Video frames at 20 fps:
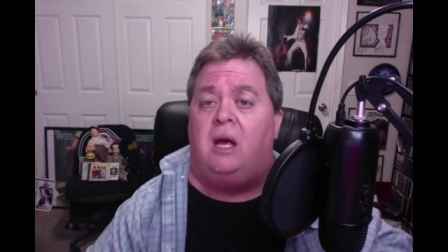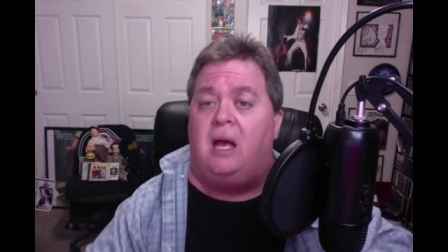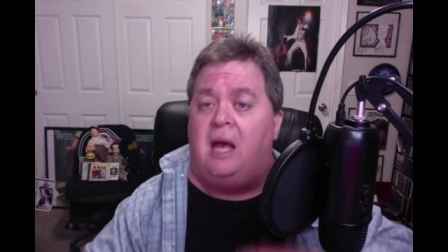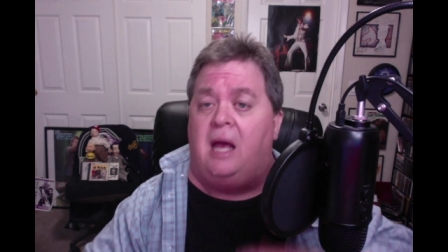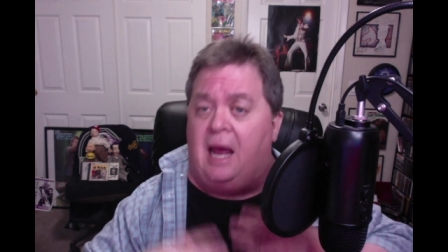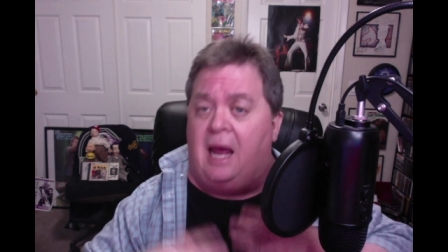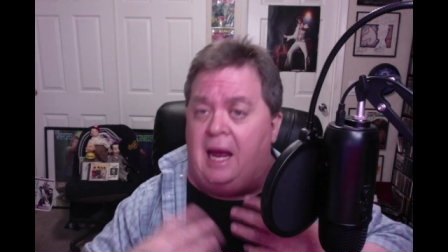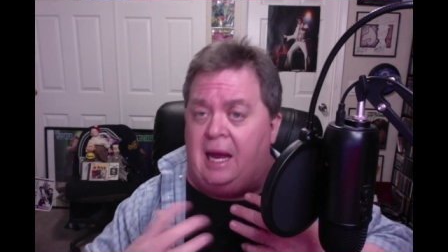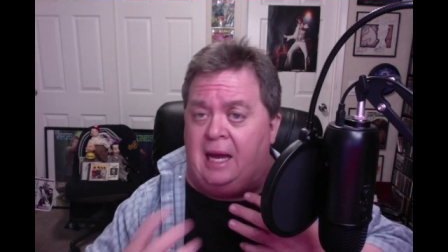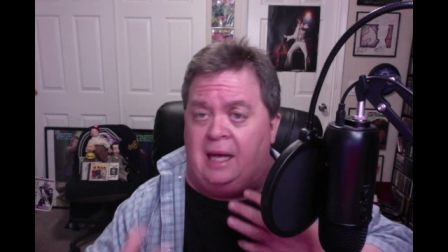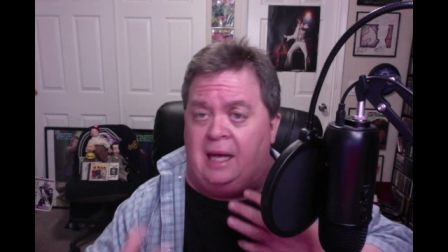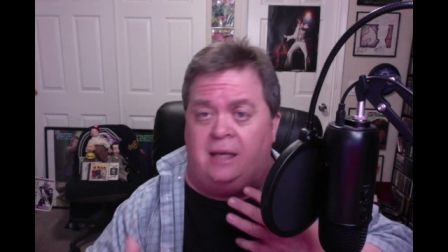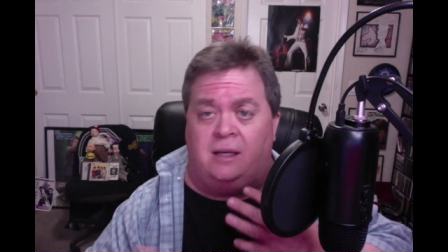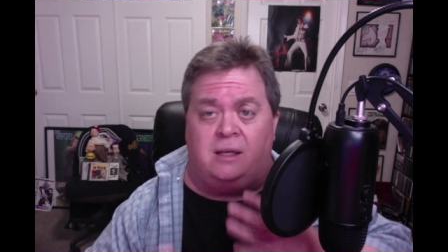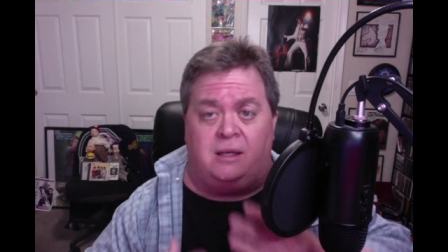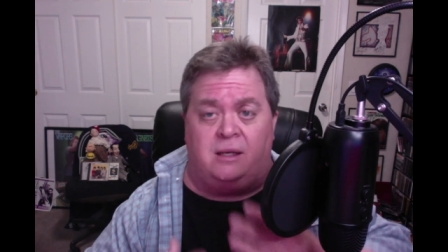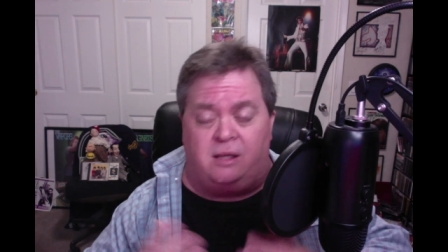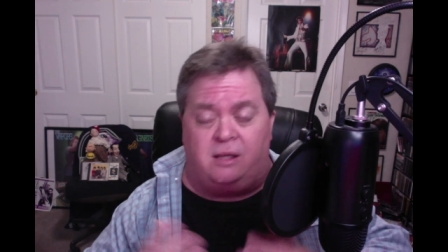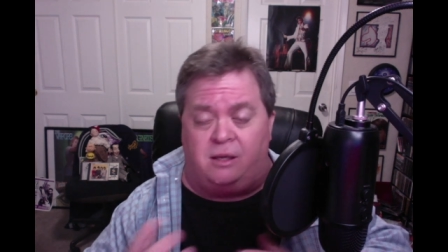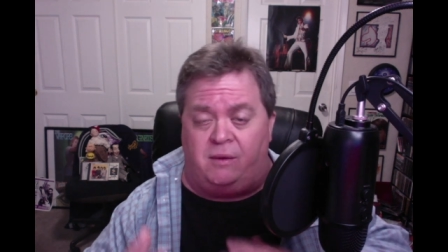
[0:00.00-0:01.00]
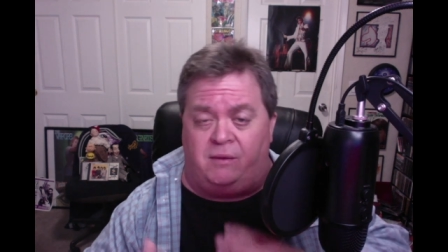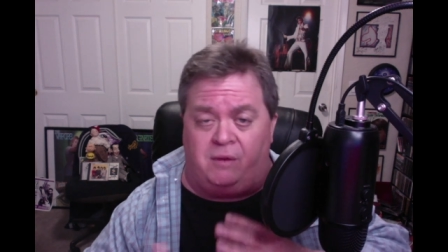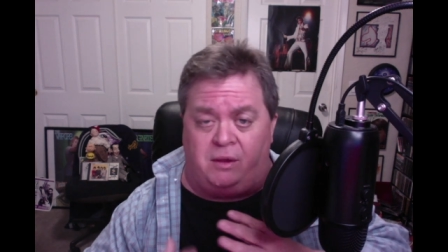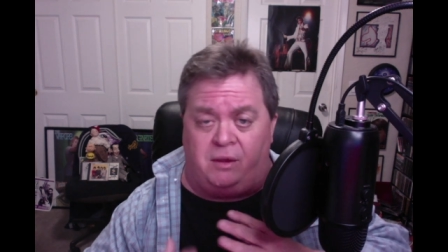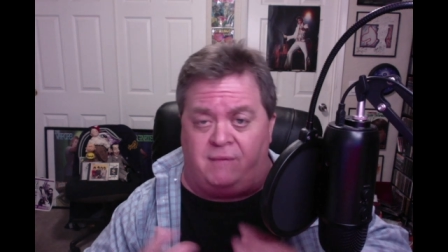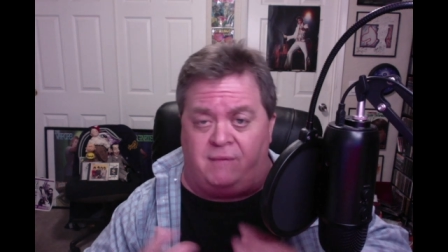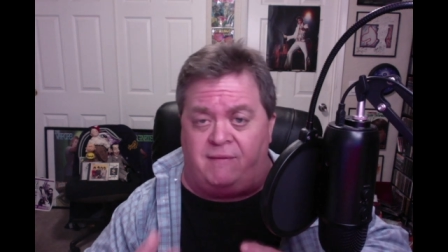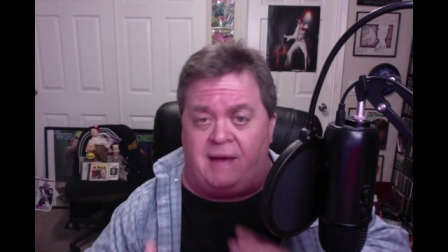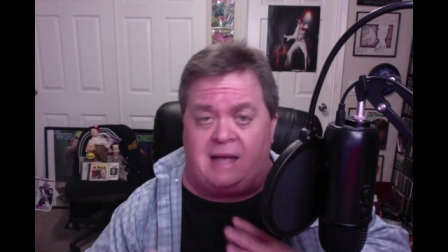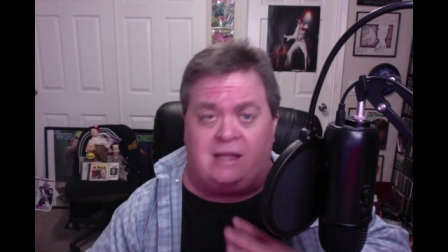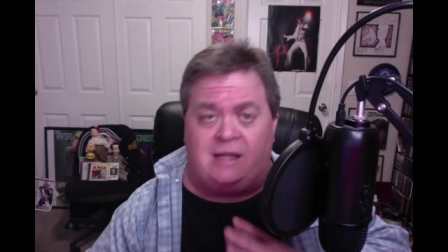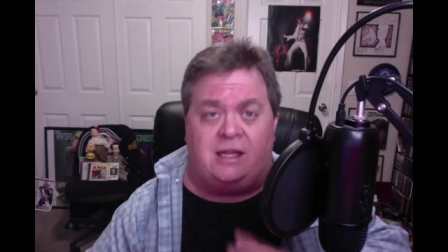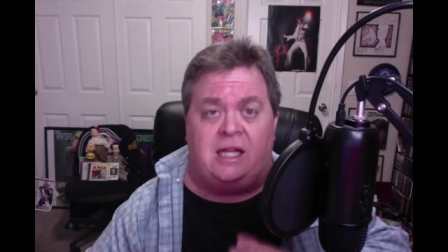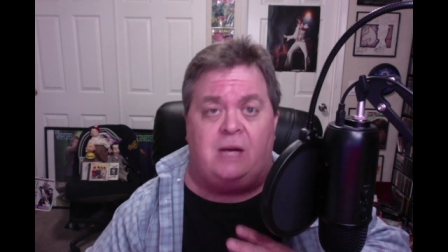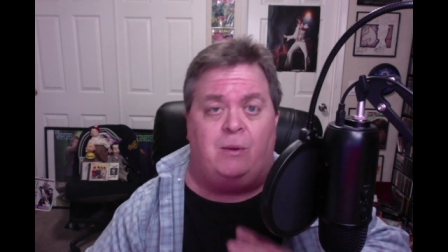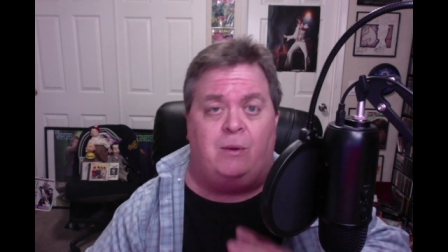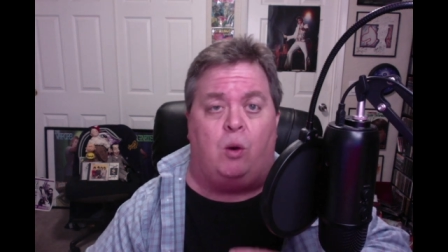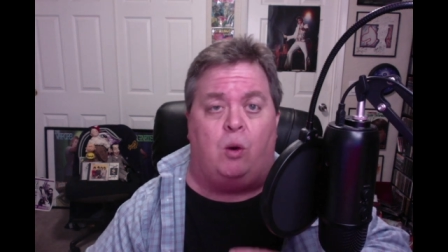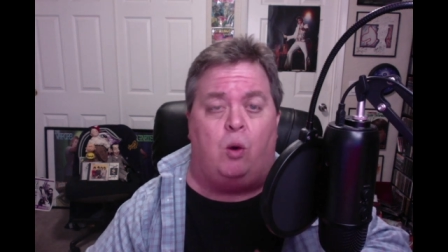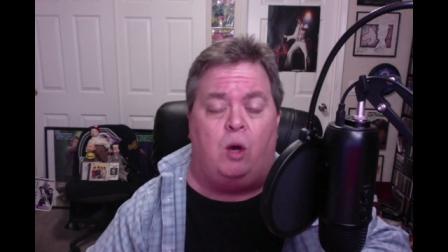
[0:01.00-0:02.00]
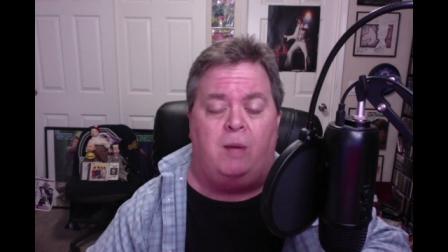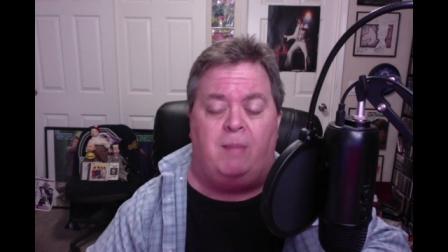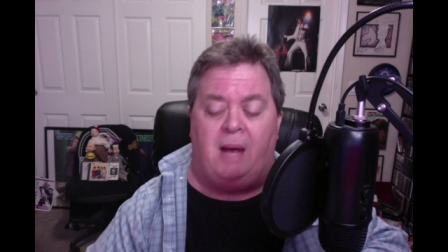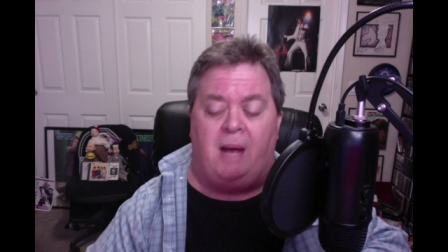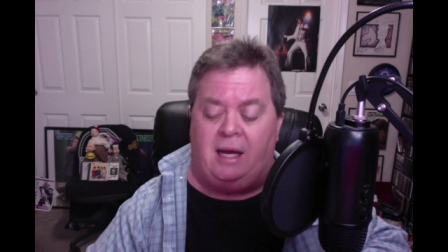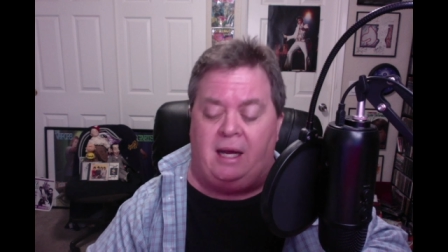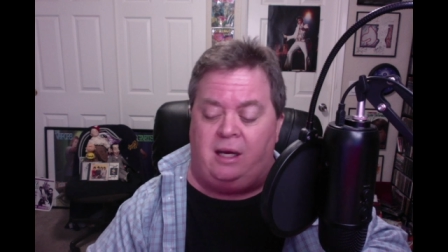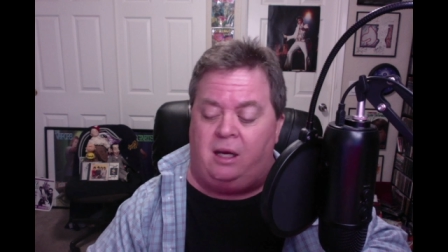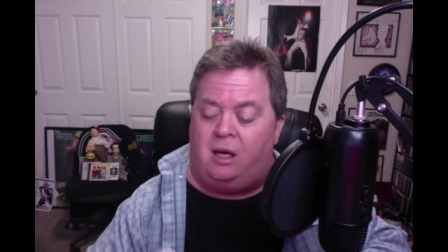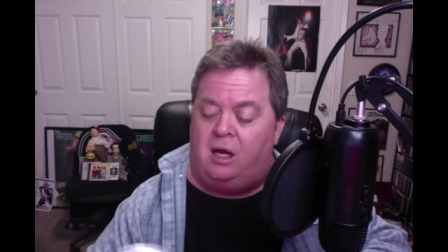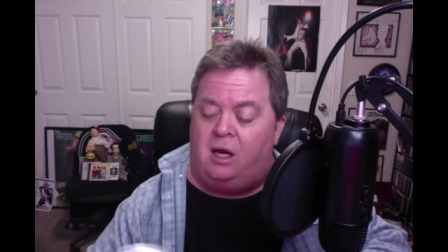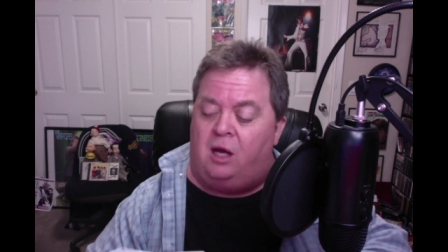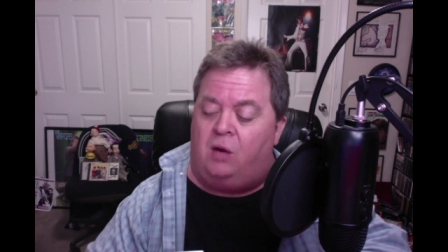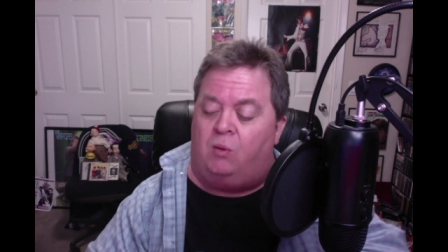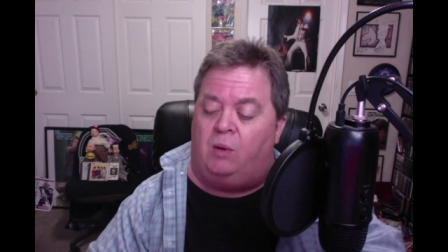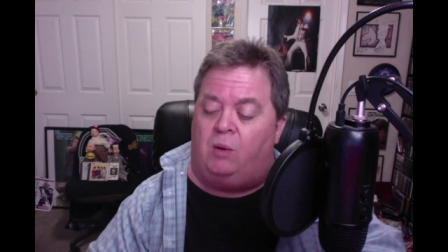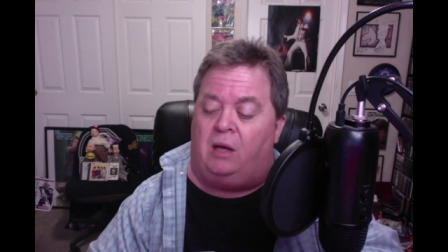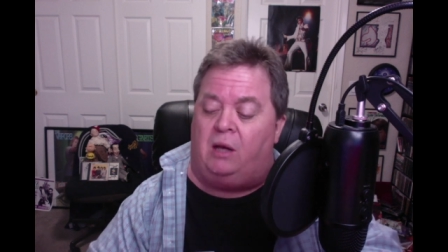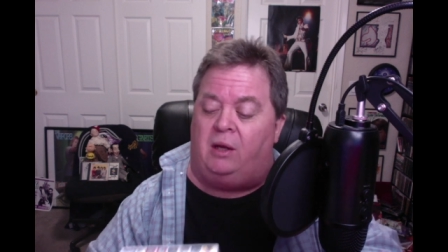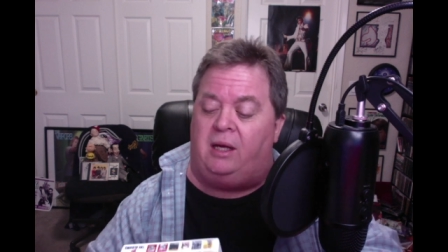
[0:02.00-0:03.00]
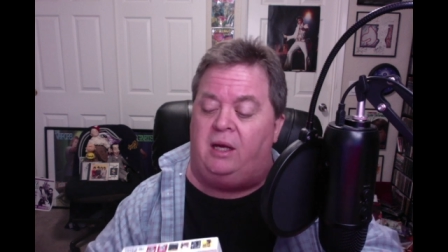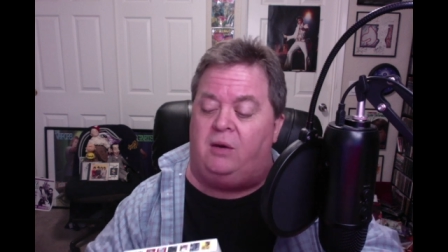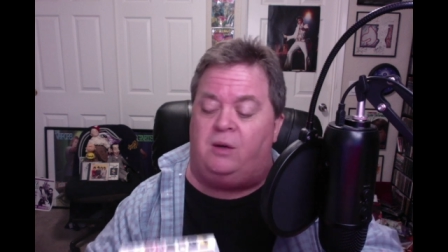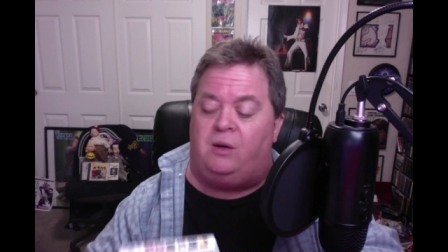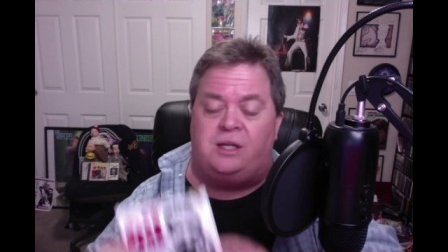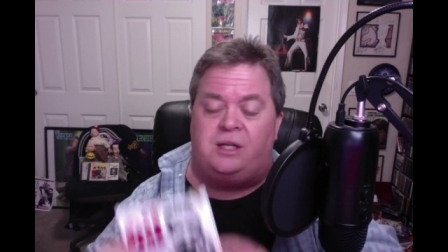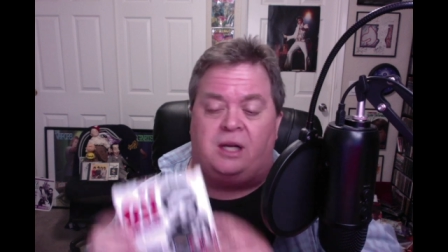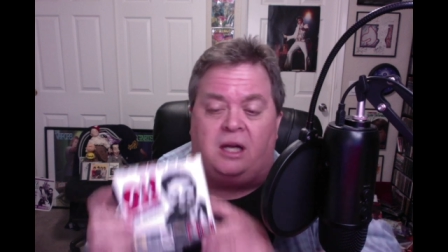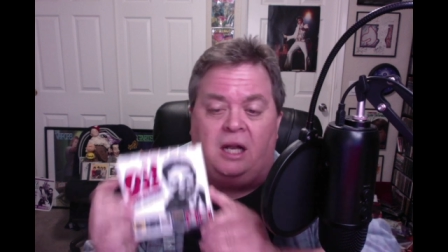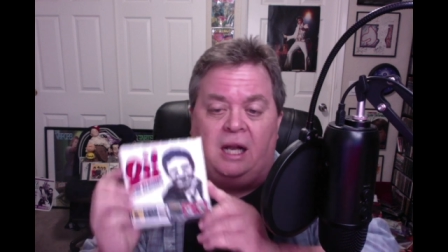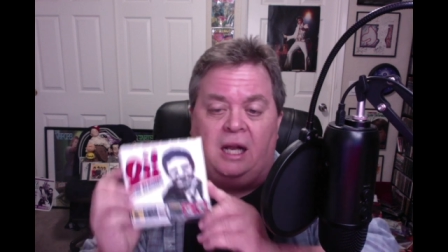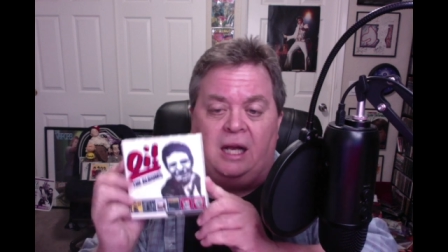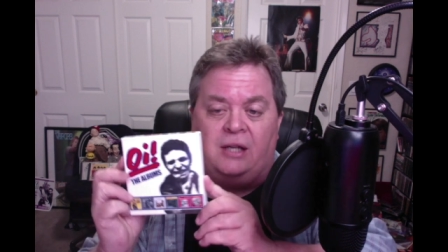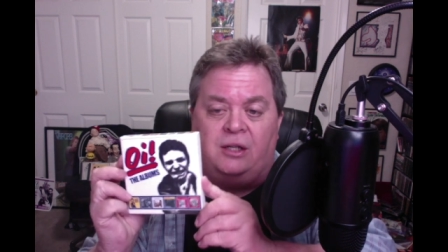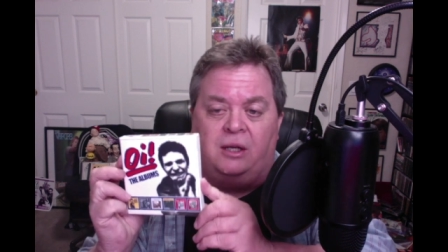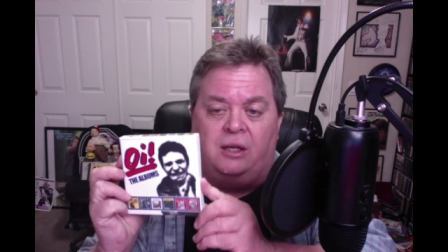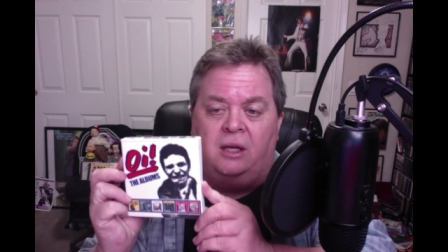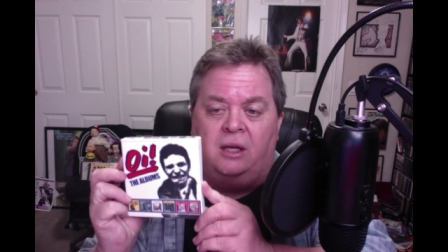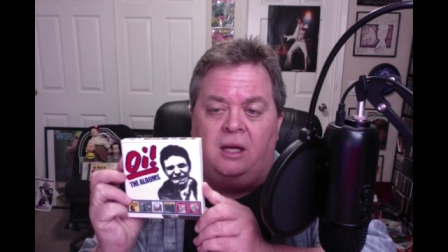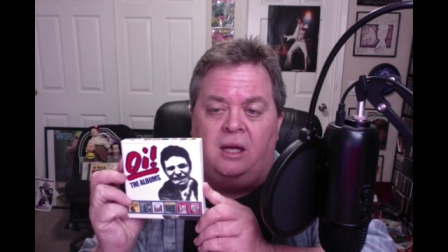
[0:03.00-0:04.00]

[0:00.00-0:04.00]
and the the fact that they were an oi band well here is a collection